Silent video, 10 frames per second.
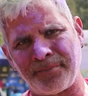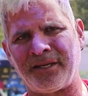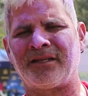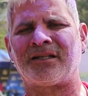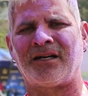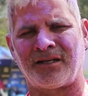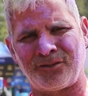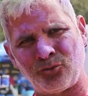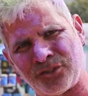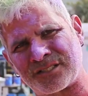me
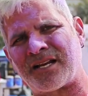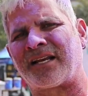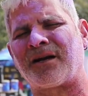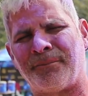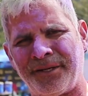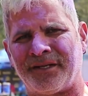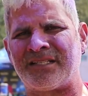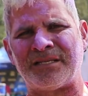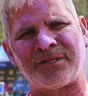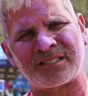do this run complete.
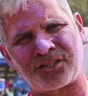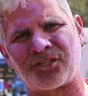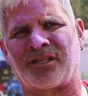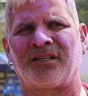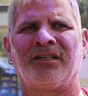His name is Sachin.